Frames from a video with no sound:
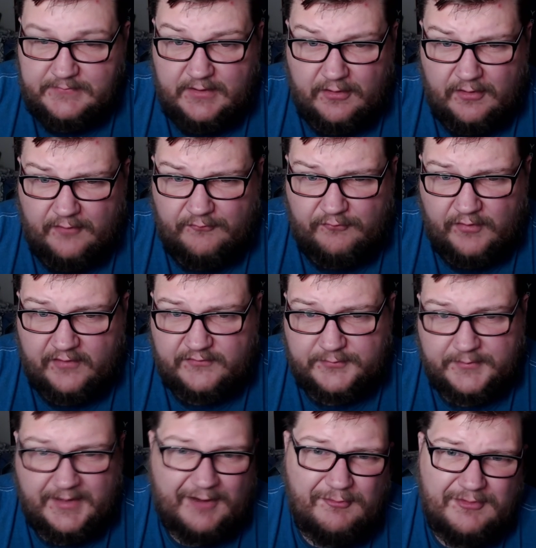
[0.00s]
you know, a
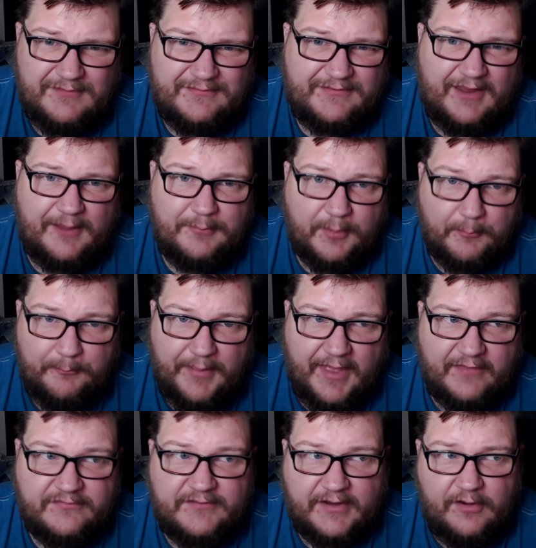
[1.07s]
freshman. I wouldn't say I'm the
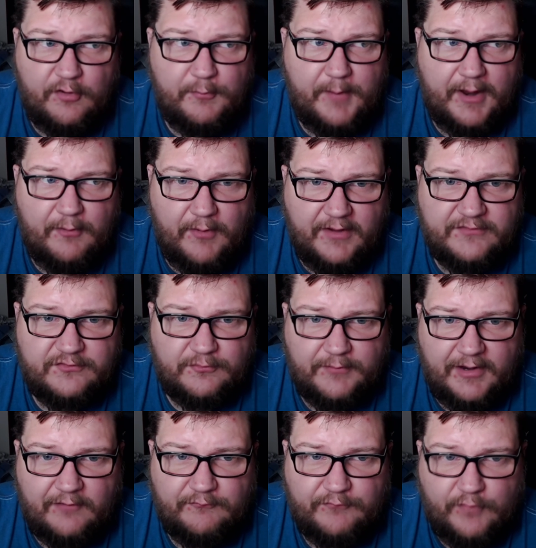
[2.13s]
best. I know my ways
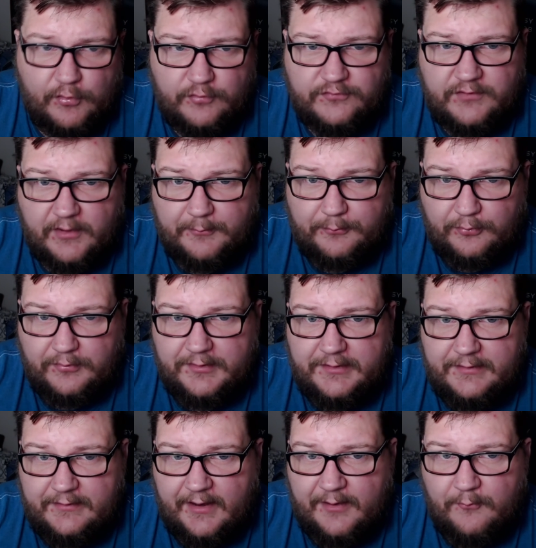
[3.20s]
around Photoshop
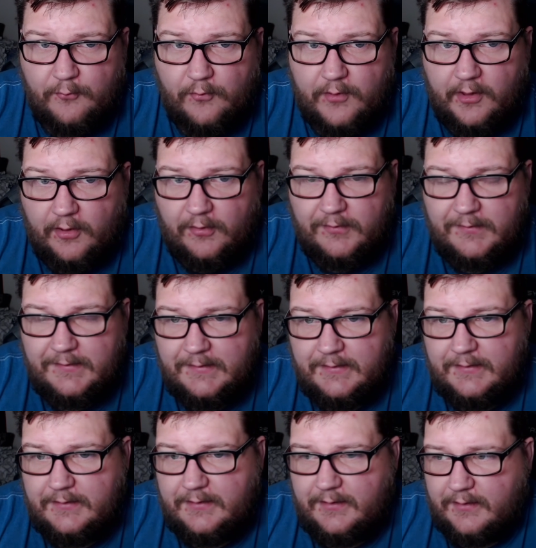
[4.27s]
pretty damn well.
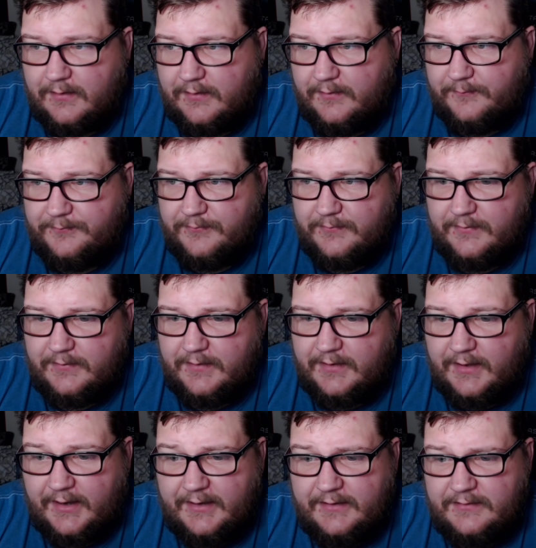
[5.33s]
Um,
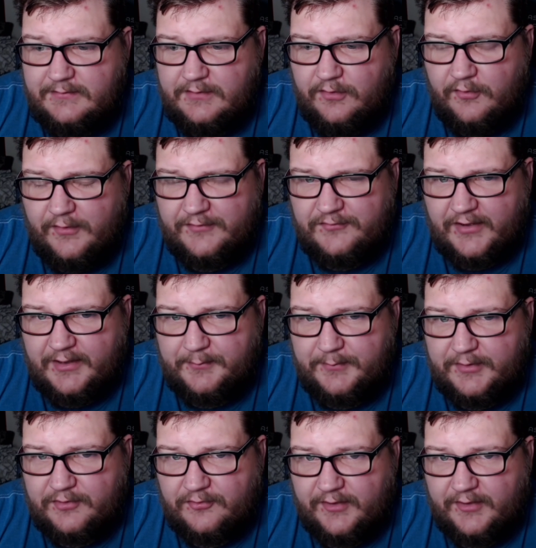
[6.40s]
and I, you know, I try to be